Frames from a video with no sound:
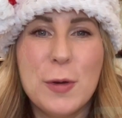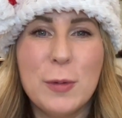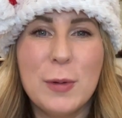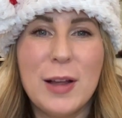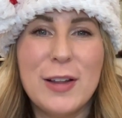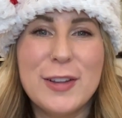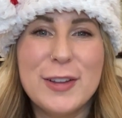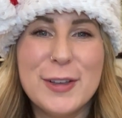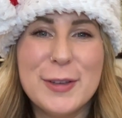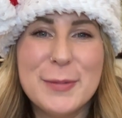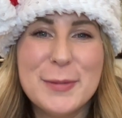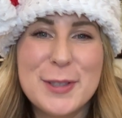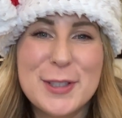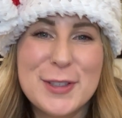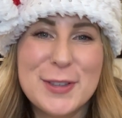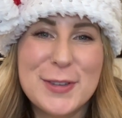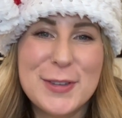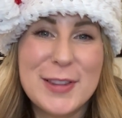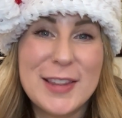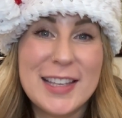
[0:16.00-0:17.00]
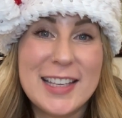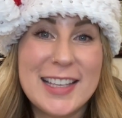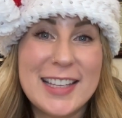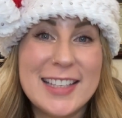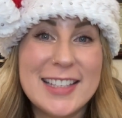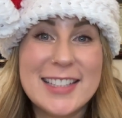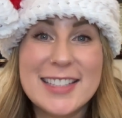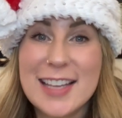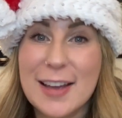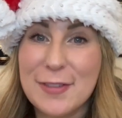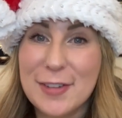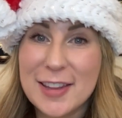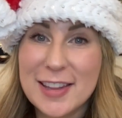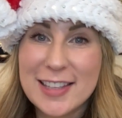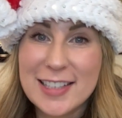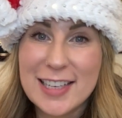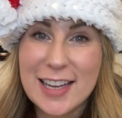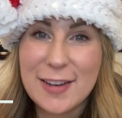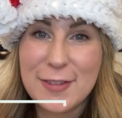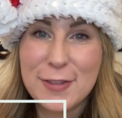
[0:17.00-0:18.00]
Welcome to the
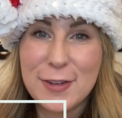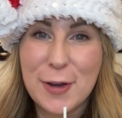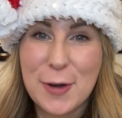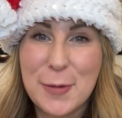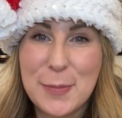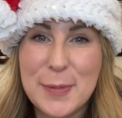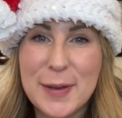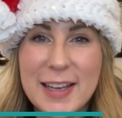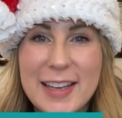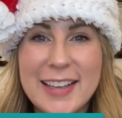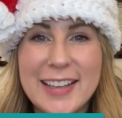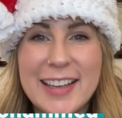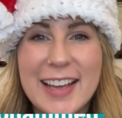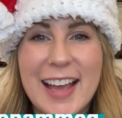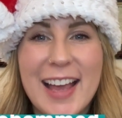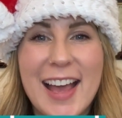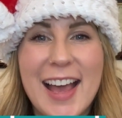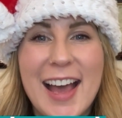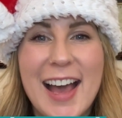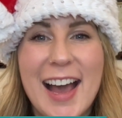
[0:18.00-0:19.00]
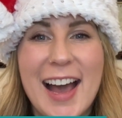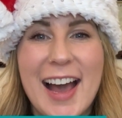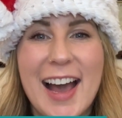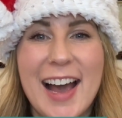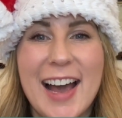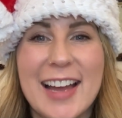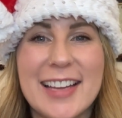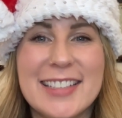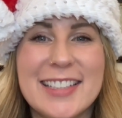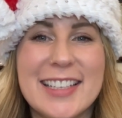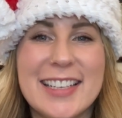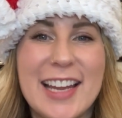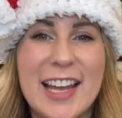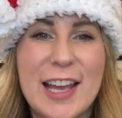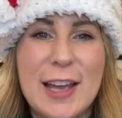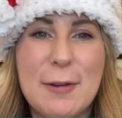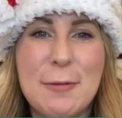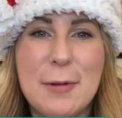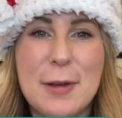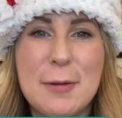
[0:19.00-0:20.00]
7th Day of Coping.
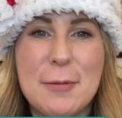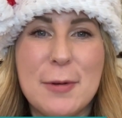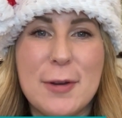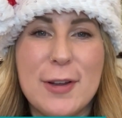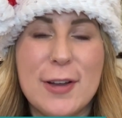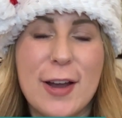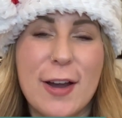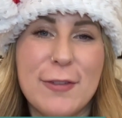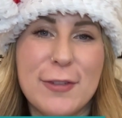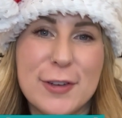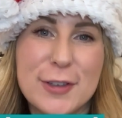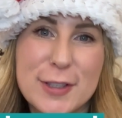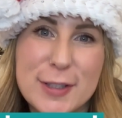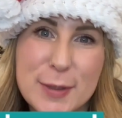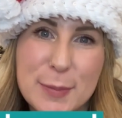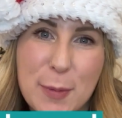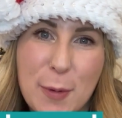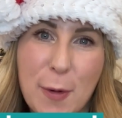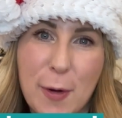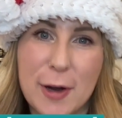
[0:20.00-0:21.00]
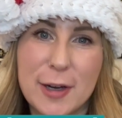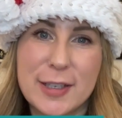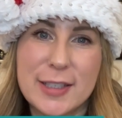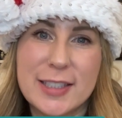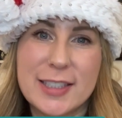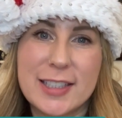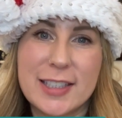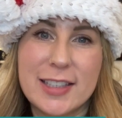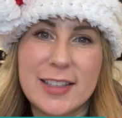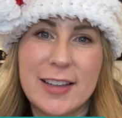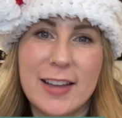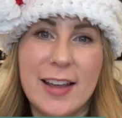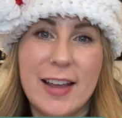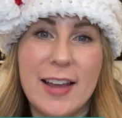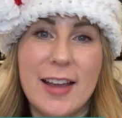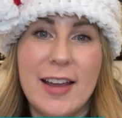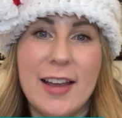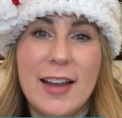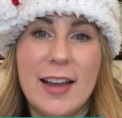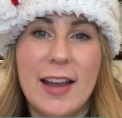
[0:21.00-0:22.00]
Today we will cover support.
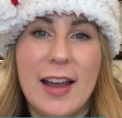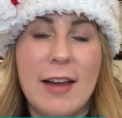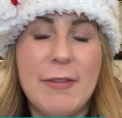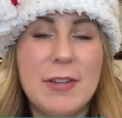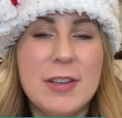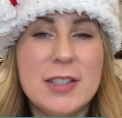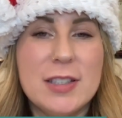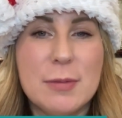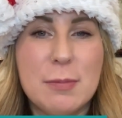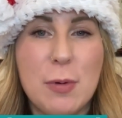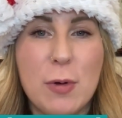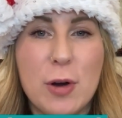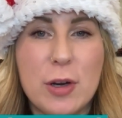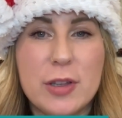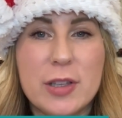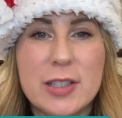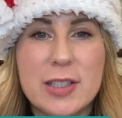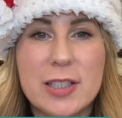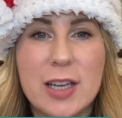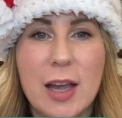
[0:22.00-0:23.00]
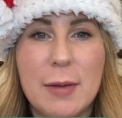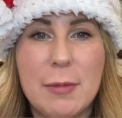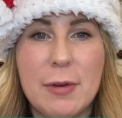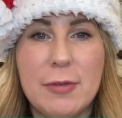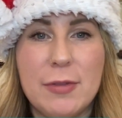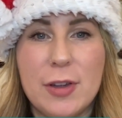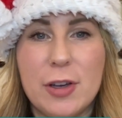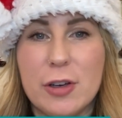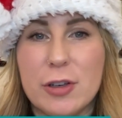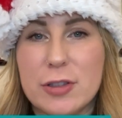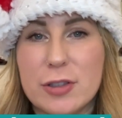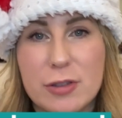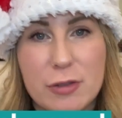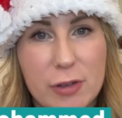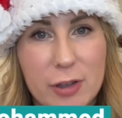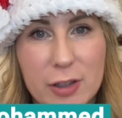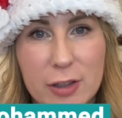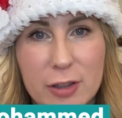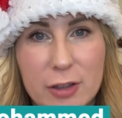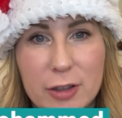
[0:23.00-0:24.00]
Having support this time of year is
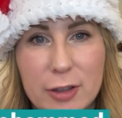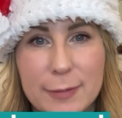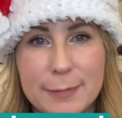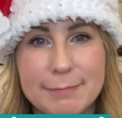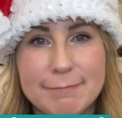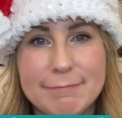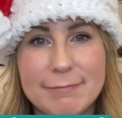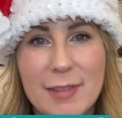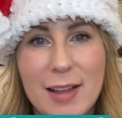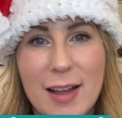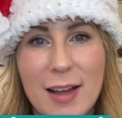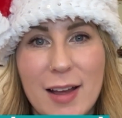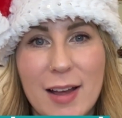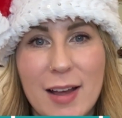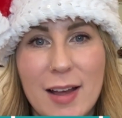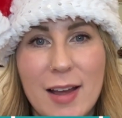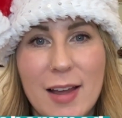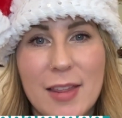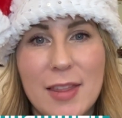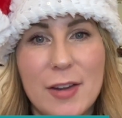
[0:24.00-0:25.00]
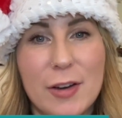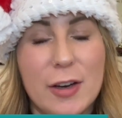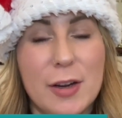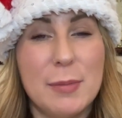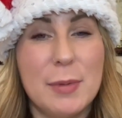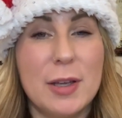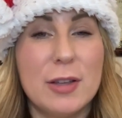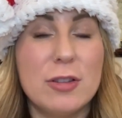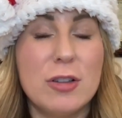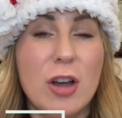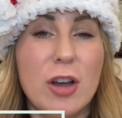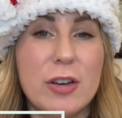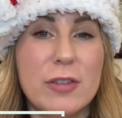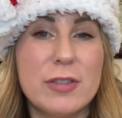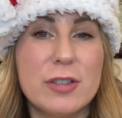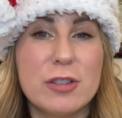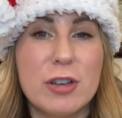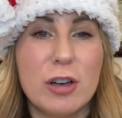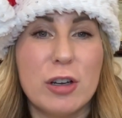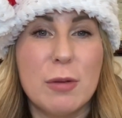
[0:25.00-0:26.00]
critical. There can be a lot
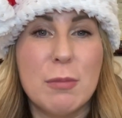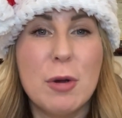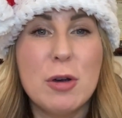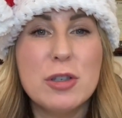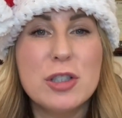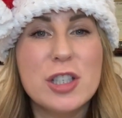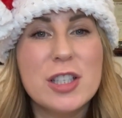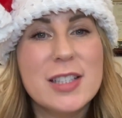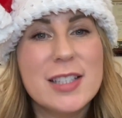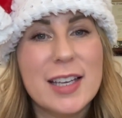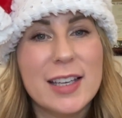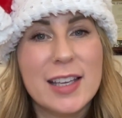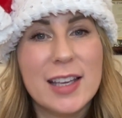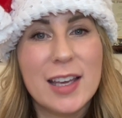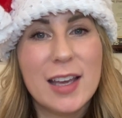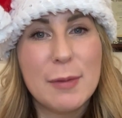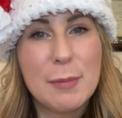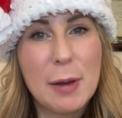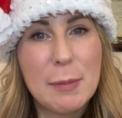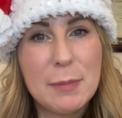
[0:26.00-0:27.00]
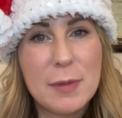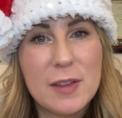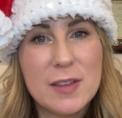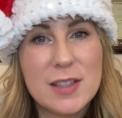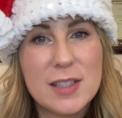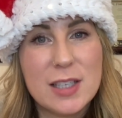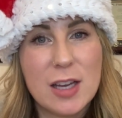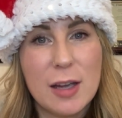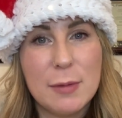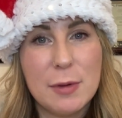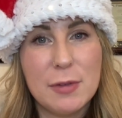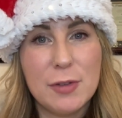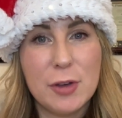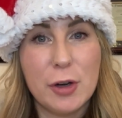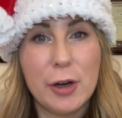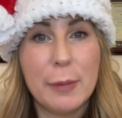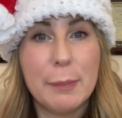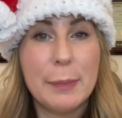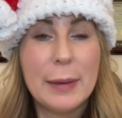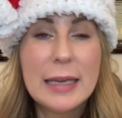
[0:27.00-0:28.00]
of strong emotions that can come up this time of
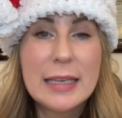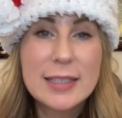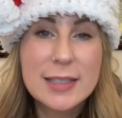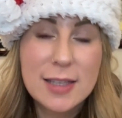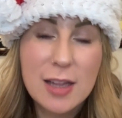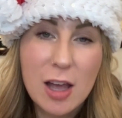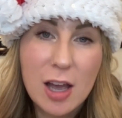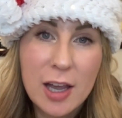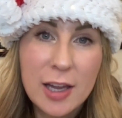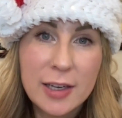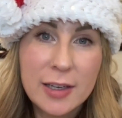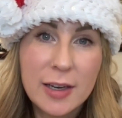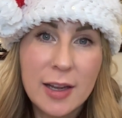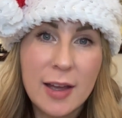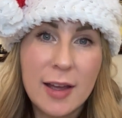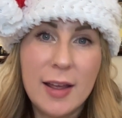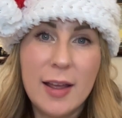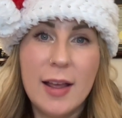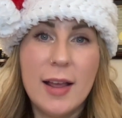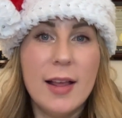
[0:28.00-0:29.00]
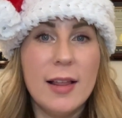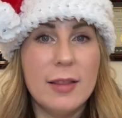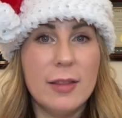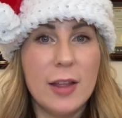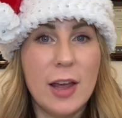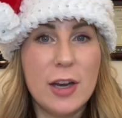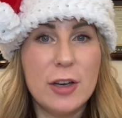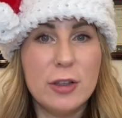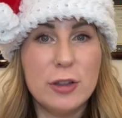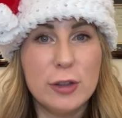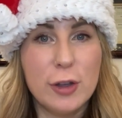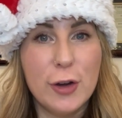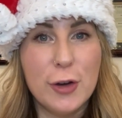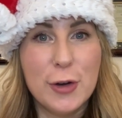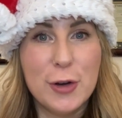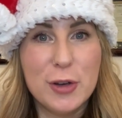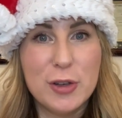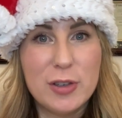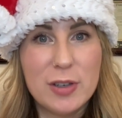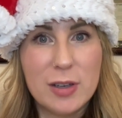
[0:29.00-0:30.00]
year at baseline, let
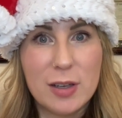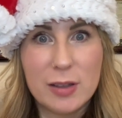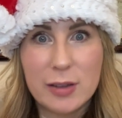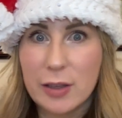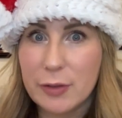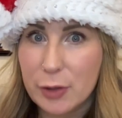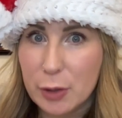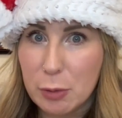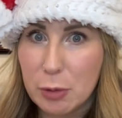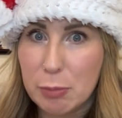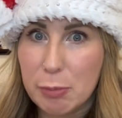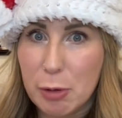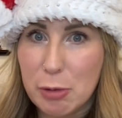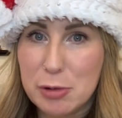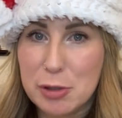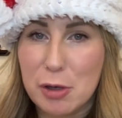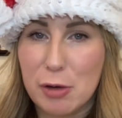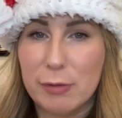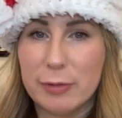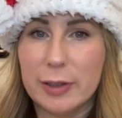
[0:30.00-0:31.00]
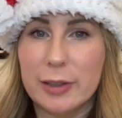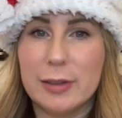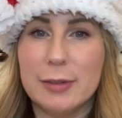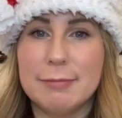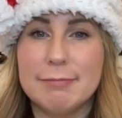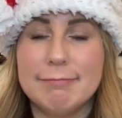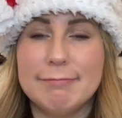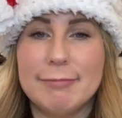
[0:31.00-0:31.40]
alone living with post-COVID.